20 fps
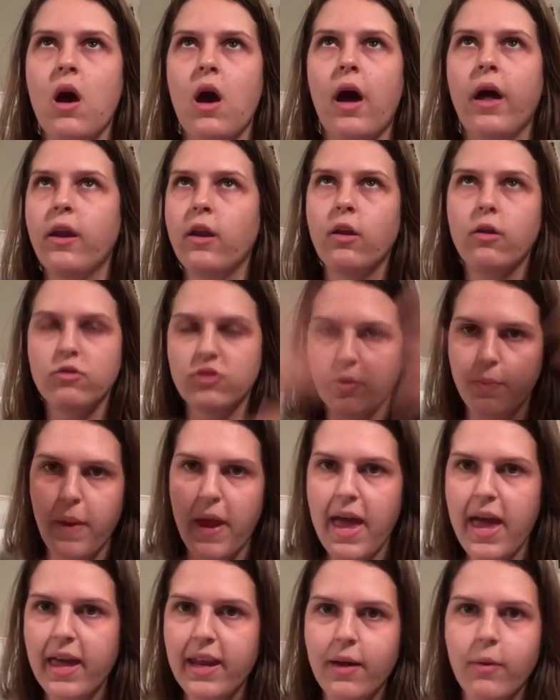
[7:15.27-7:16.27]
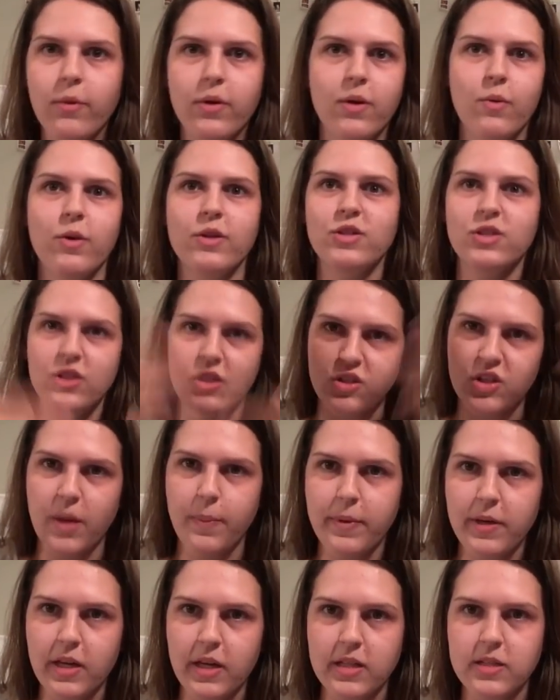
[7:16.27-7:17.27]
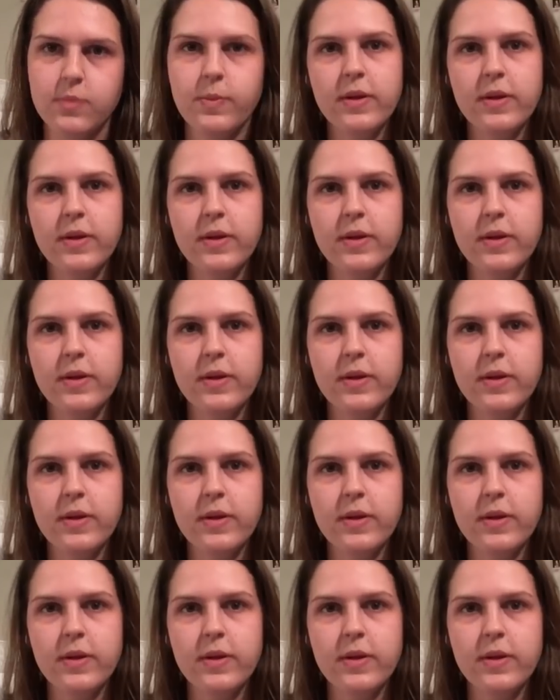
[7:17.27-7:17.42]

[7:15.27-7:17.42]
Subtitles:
I don't know, Japan, I want to watch it in Japanese.